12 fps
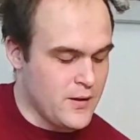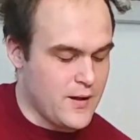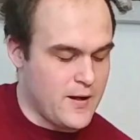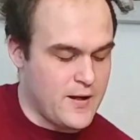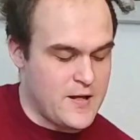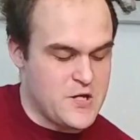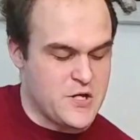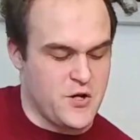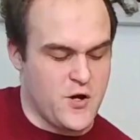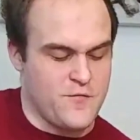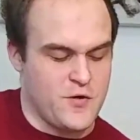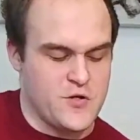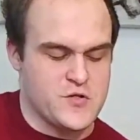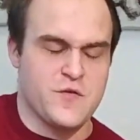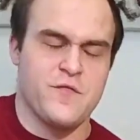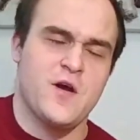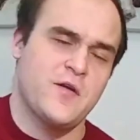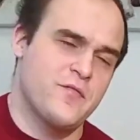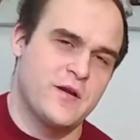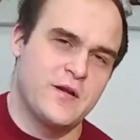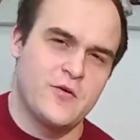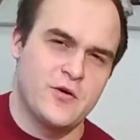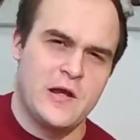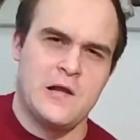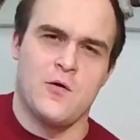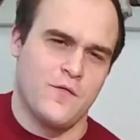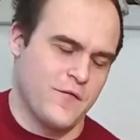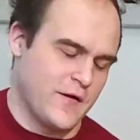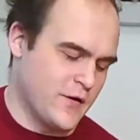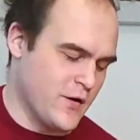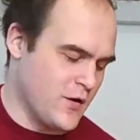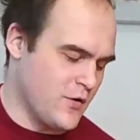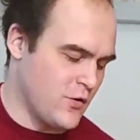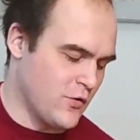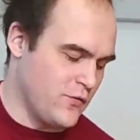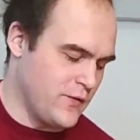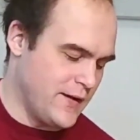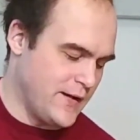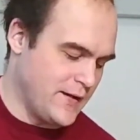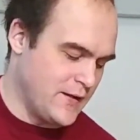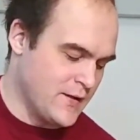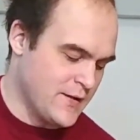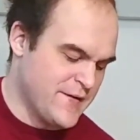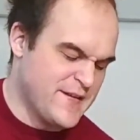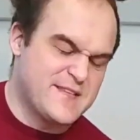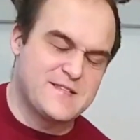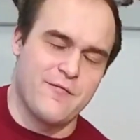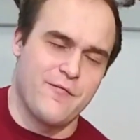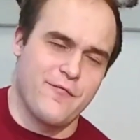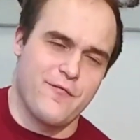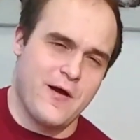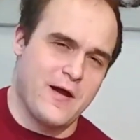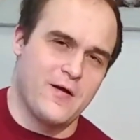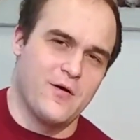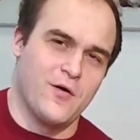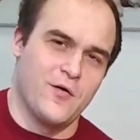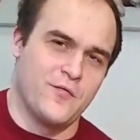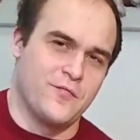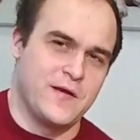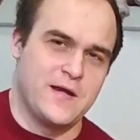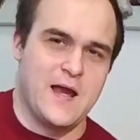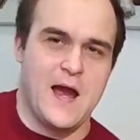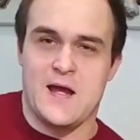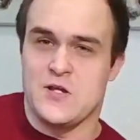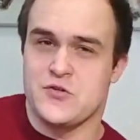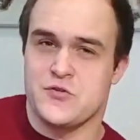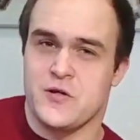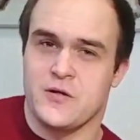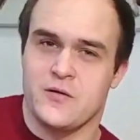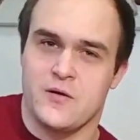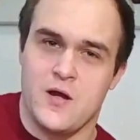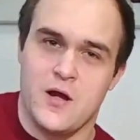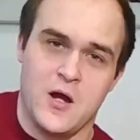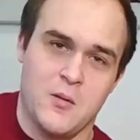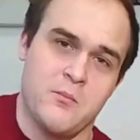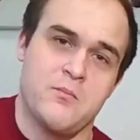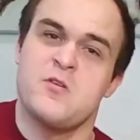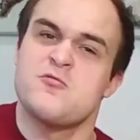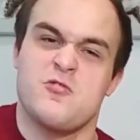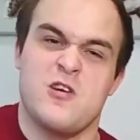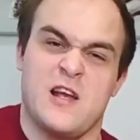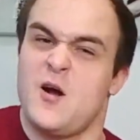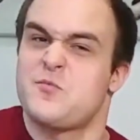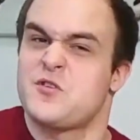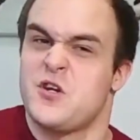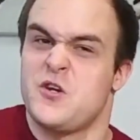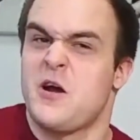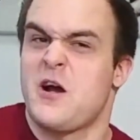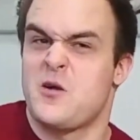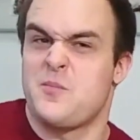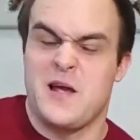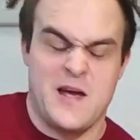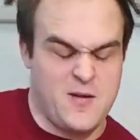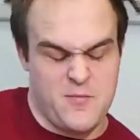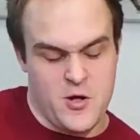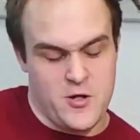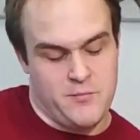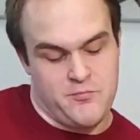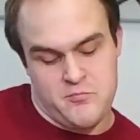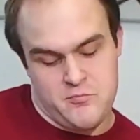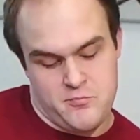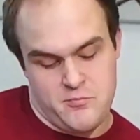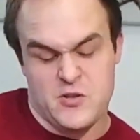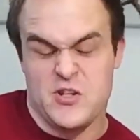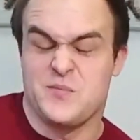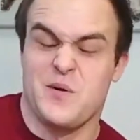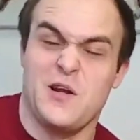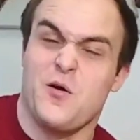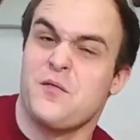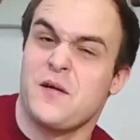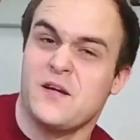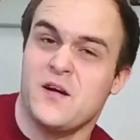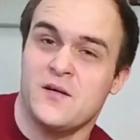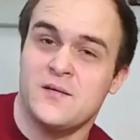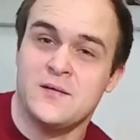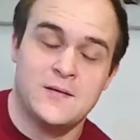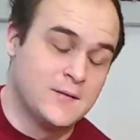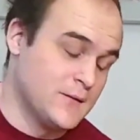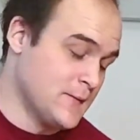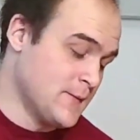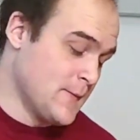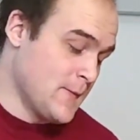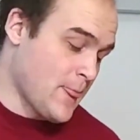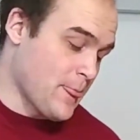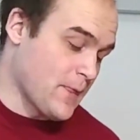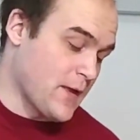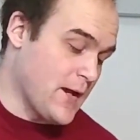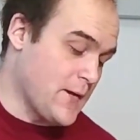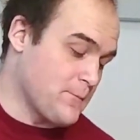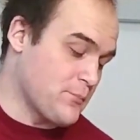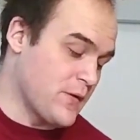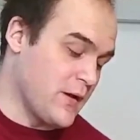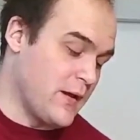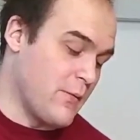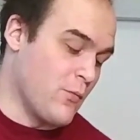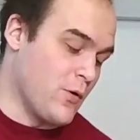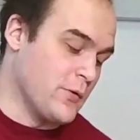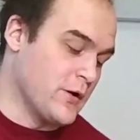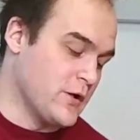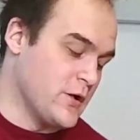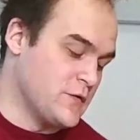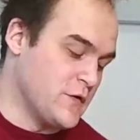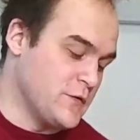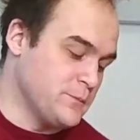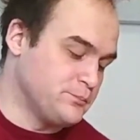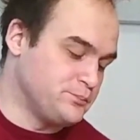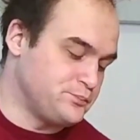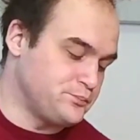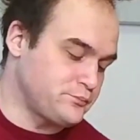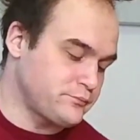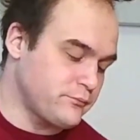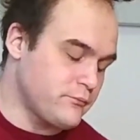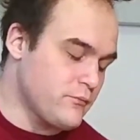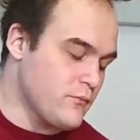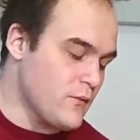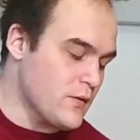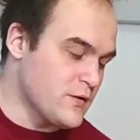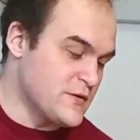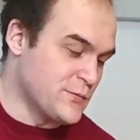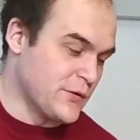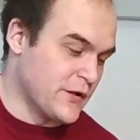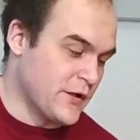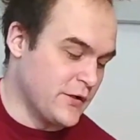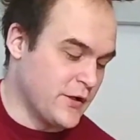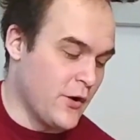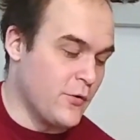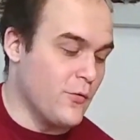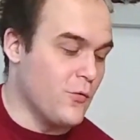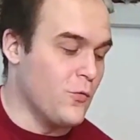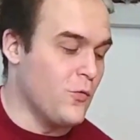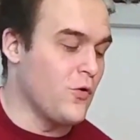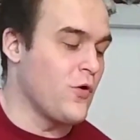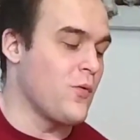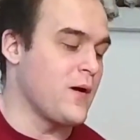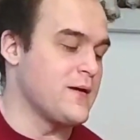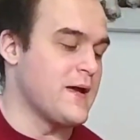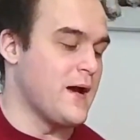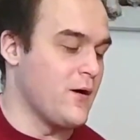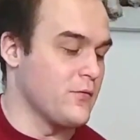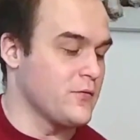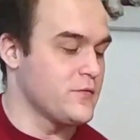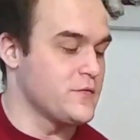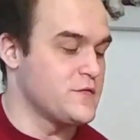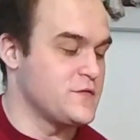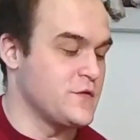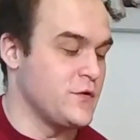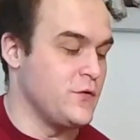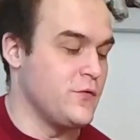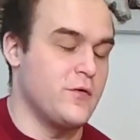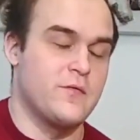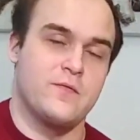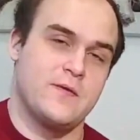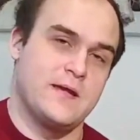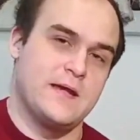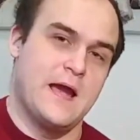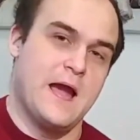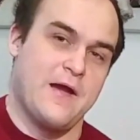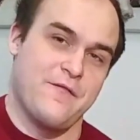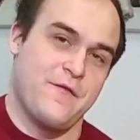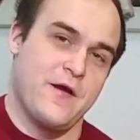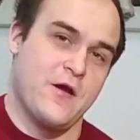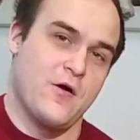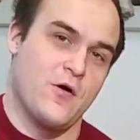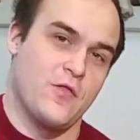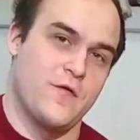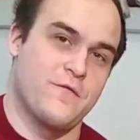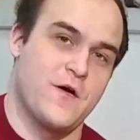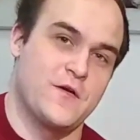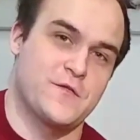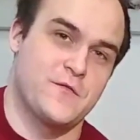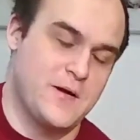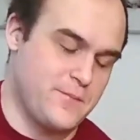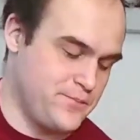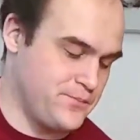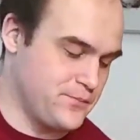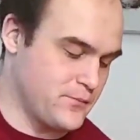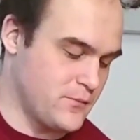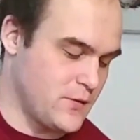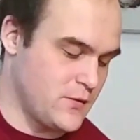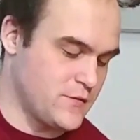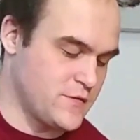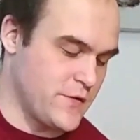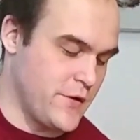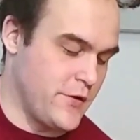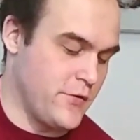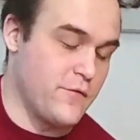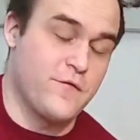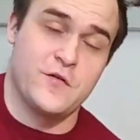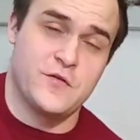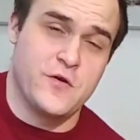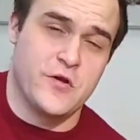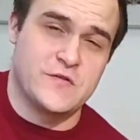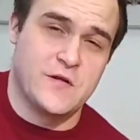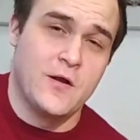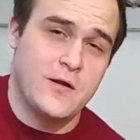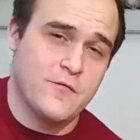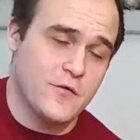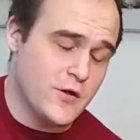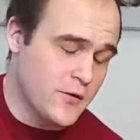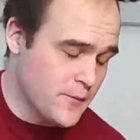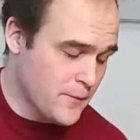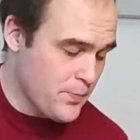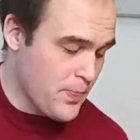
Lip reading: and then you can either use your third finger or your little finger on the 7th fret of the A string. It's really up to you how you play it. I use my little finger. Okay, and then what we're going to do is we're going to go all the way down to the F here on the 1st fret. So if I do it slowly for you, it